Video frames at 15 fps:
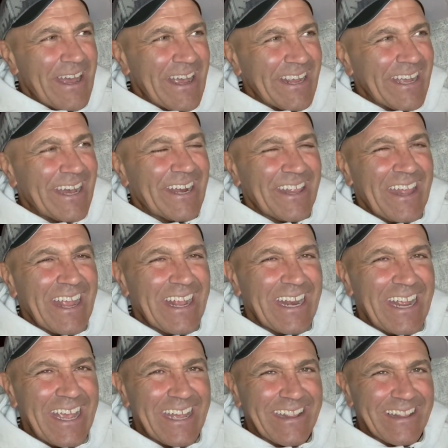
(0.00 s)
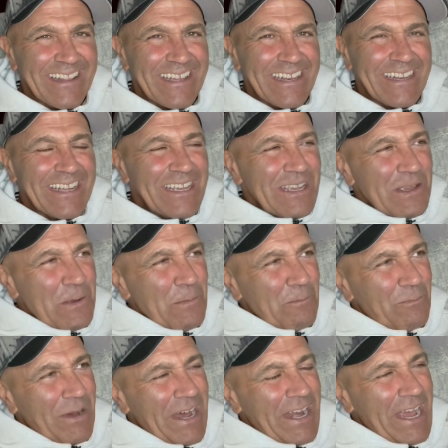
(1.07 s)
I got it. I can handle it.
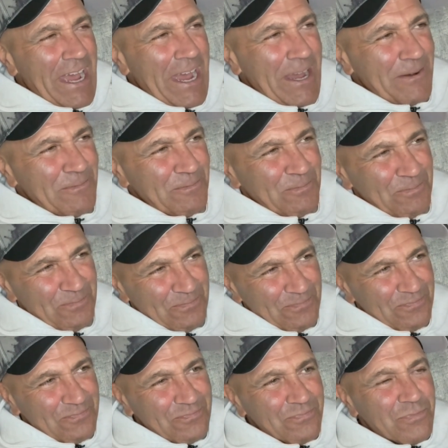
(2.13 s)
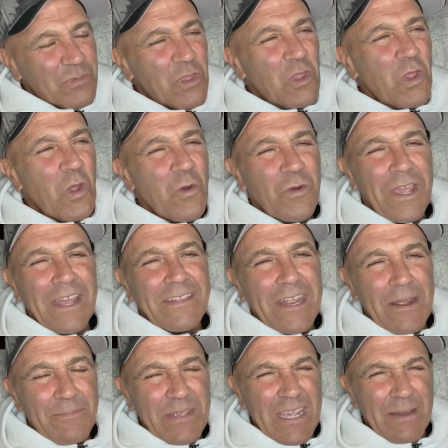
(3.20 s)
But we ended
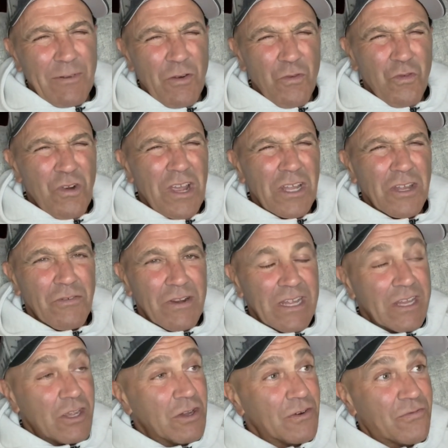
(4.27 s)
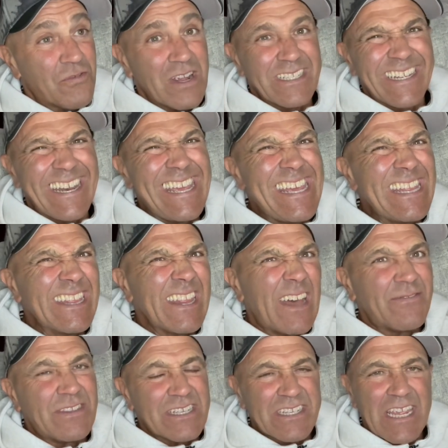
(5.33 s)
up becoming really, really good friends. And he
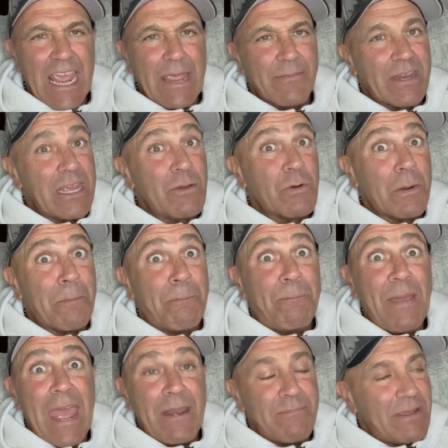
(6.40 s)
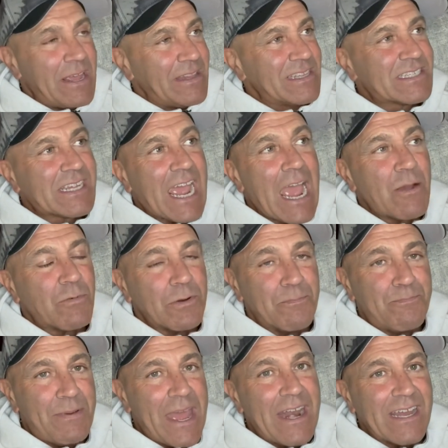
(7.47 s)
loved this game. And he would bet, man. This guy
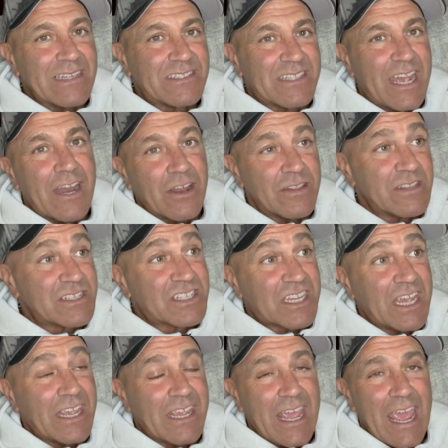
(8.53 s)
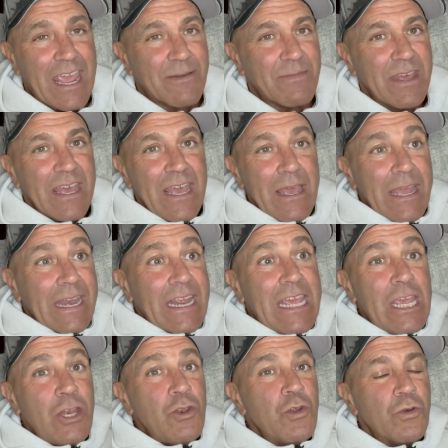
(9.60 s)
would bet a ton on this Skin game. And
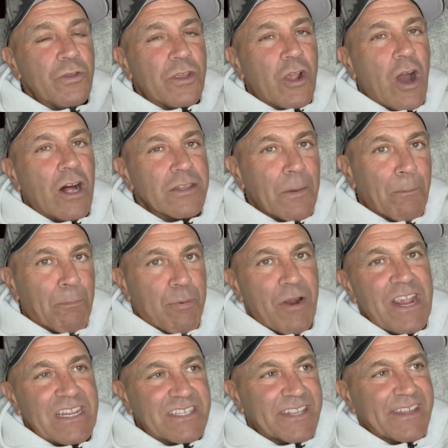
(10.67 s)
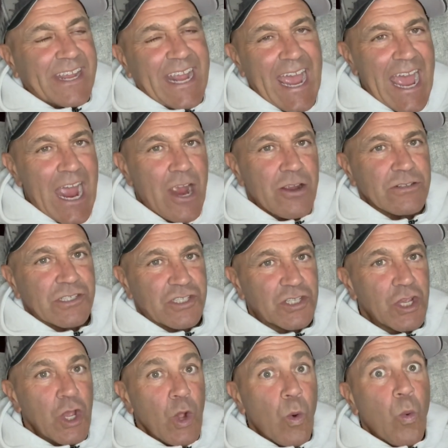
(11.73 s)
he knew to call the breaks of the
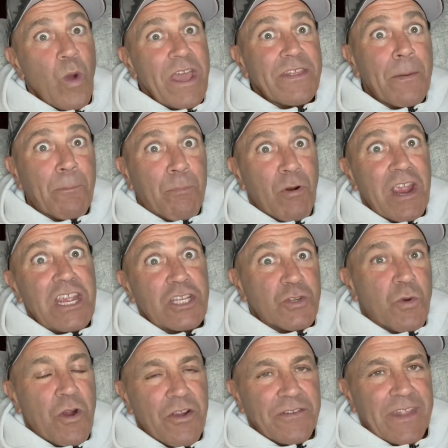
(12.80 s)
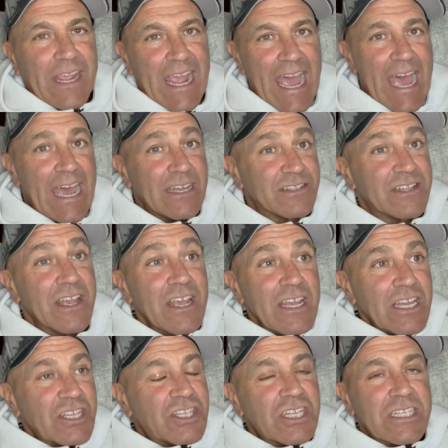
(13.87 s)
cards, where the breaks were in the cards.
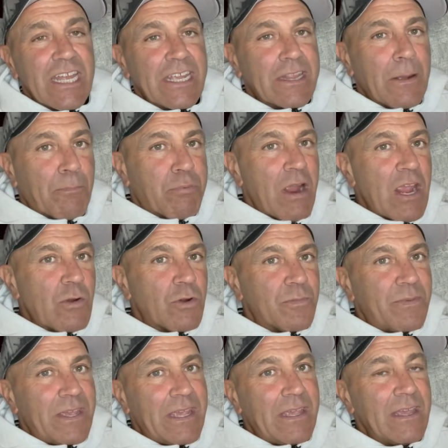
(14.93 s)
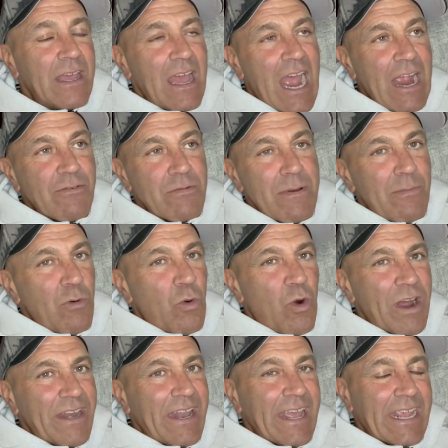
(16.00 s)
It's just like the break would be, I remember
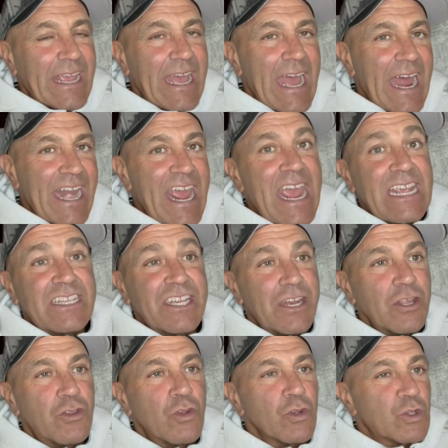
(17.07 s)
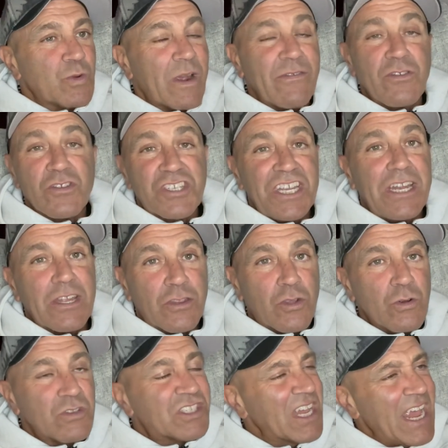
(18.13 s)
one, like an ace and a deuce. Wherever you seen a
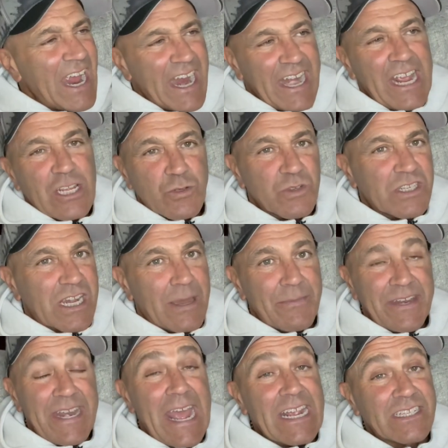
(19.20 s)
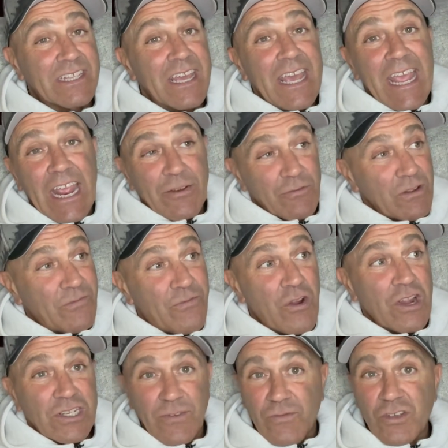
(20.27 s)
deuce, an ace was coming next. In
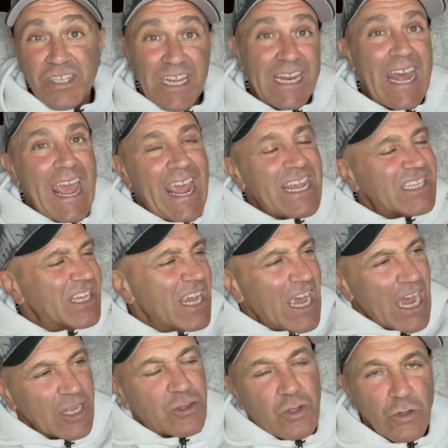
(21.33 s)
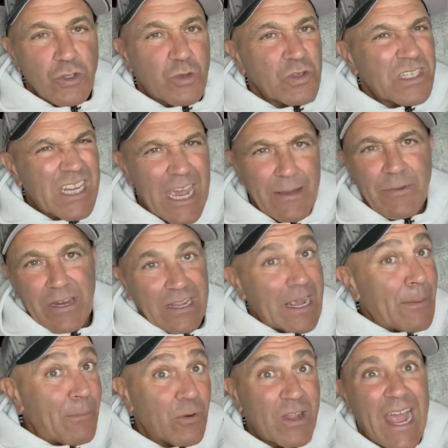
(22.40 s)
reverse. If you seen an ace, a deuce was coming.
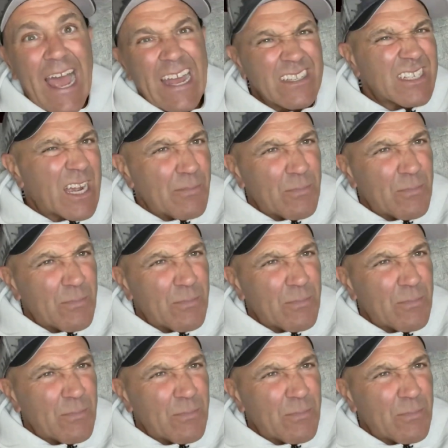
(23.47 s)
Couple cards.